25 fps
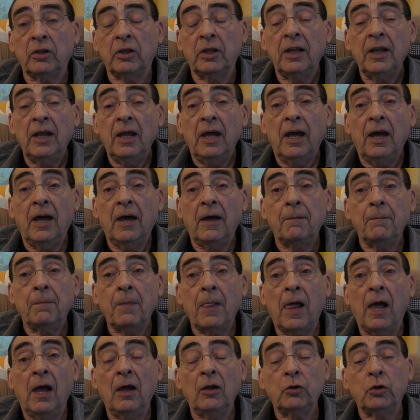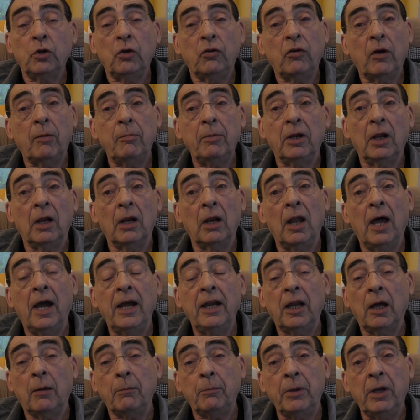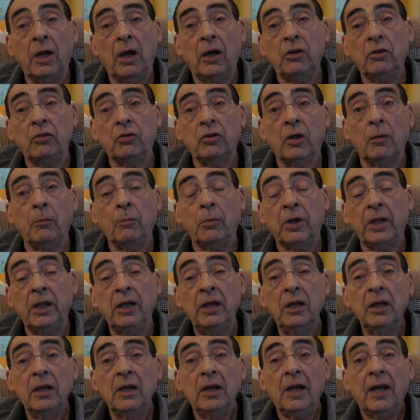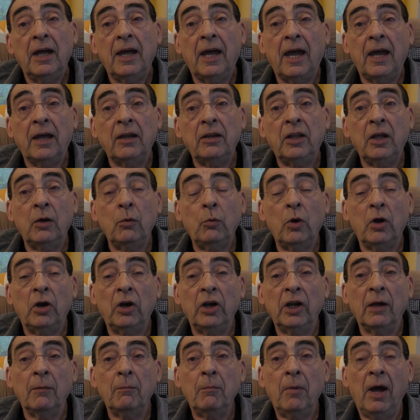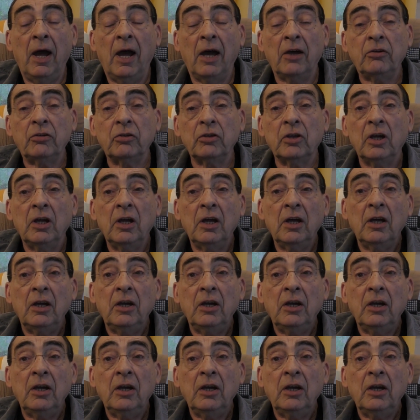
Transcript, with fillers: that um, I'll do if I'm in a lineup behind somebody and they're wearing a mask,